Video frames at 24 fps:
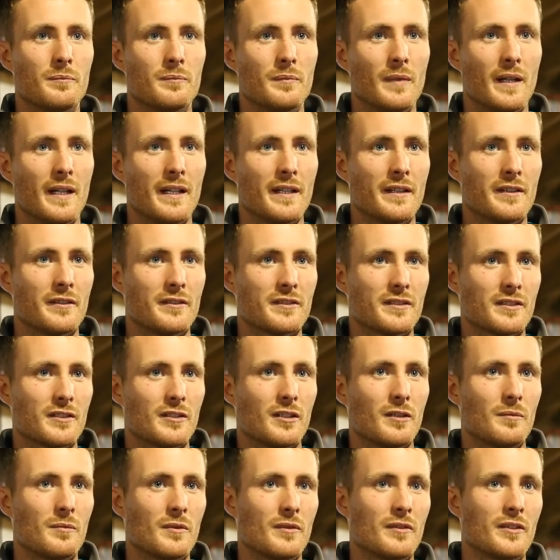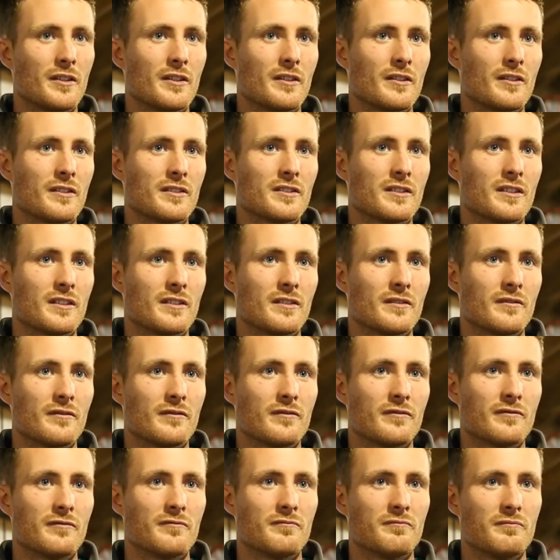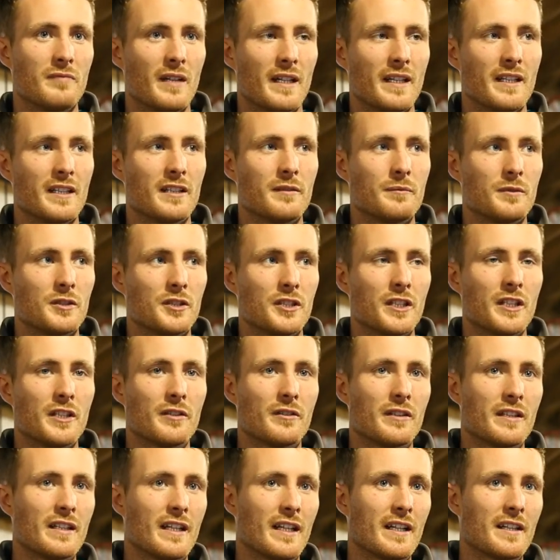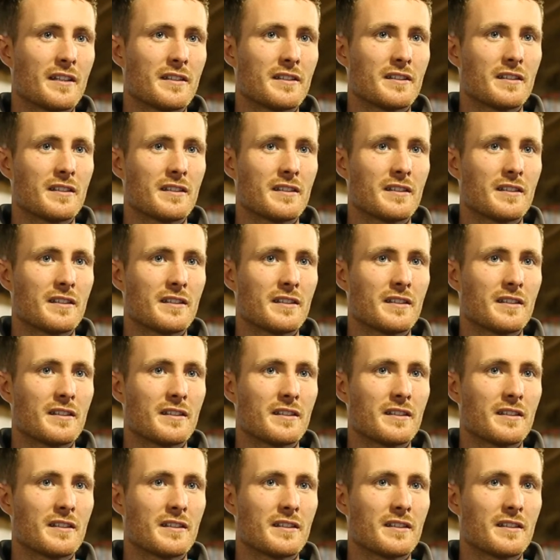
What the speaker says: And there's a couple of the other any of the machinery that